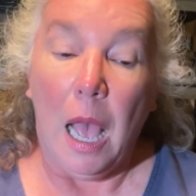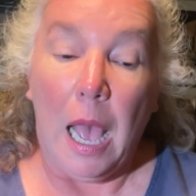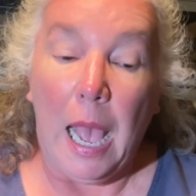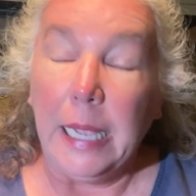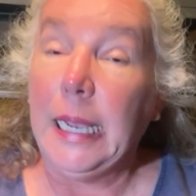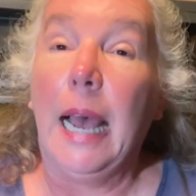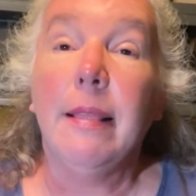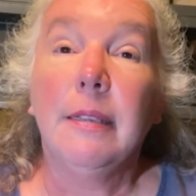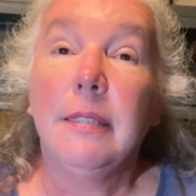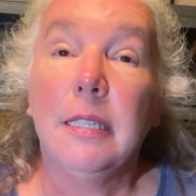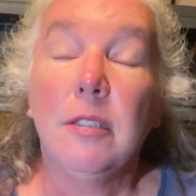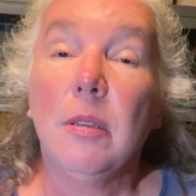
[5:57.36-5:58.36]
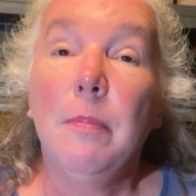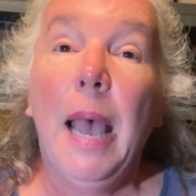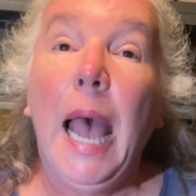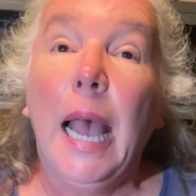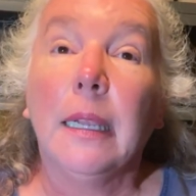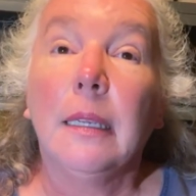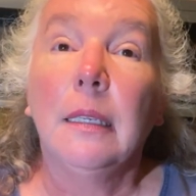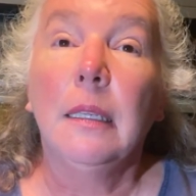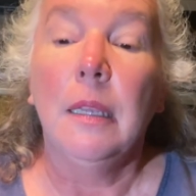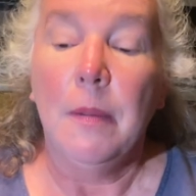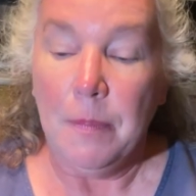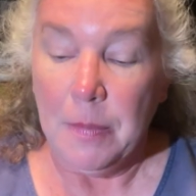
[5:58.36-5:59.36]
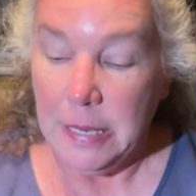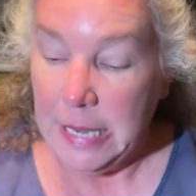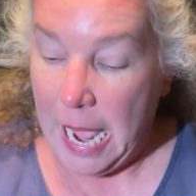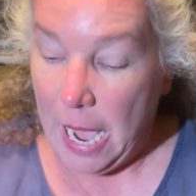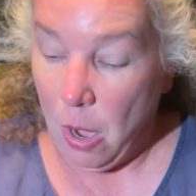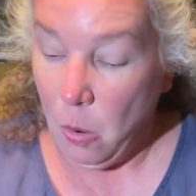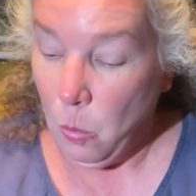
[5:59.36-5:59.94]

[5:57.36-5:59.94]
I got the system back. Now